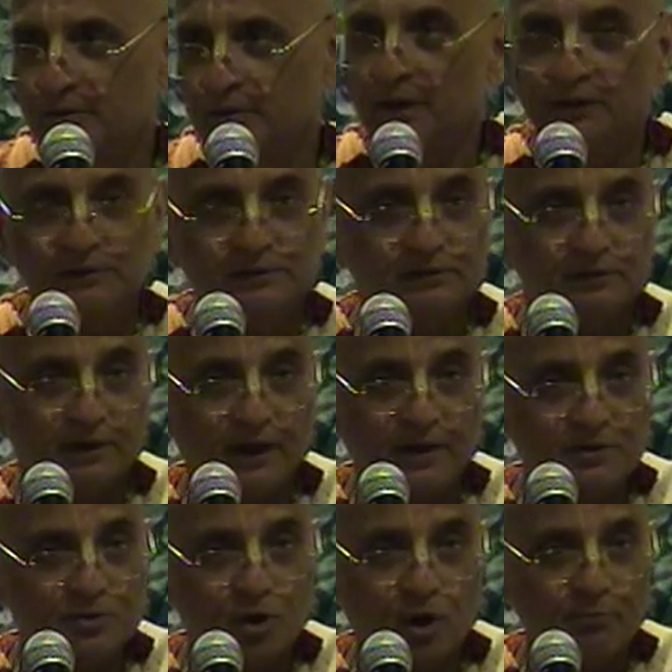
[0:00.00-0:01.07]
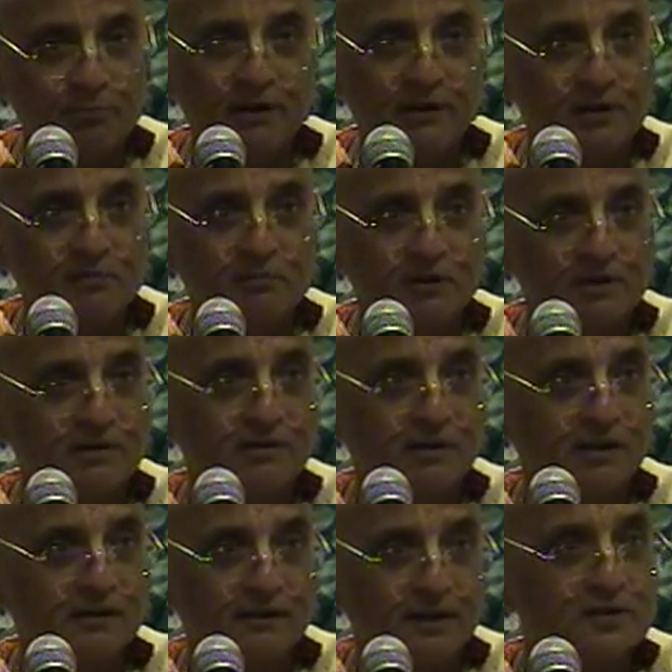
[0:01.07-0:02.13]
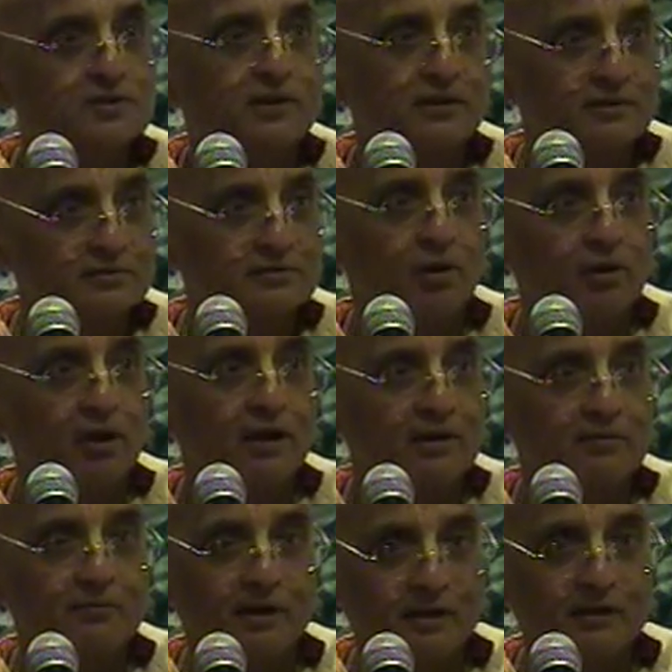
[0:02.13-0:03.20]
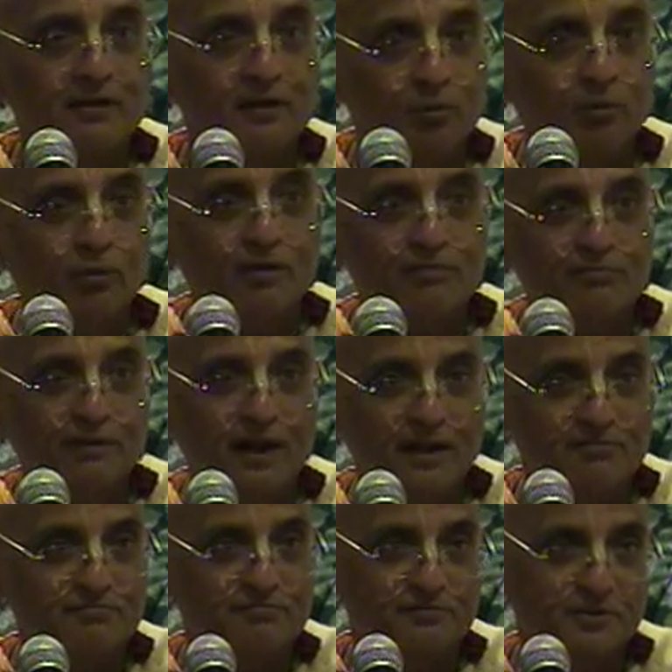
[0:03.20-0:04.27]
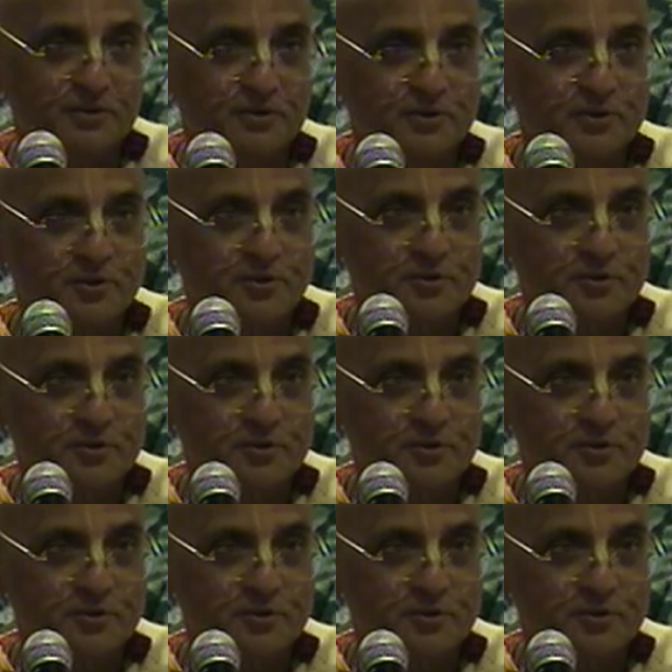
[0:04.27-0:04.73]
Vedas are giving us this information how to fulfill our desire.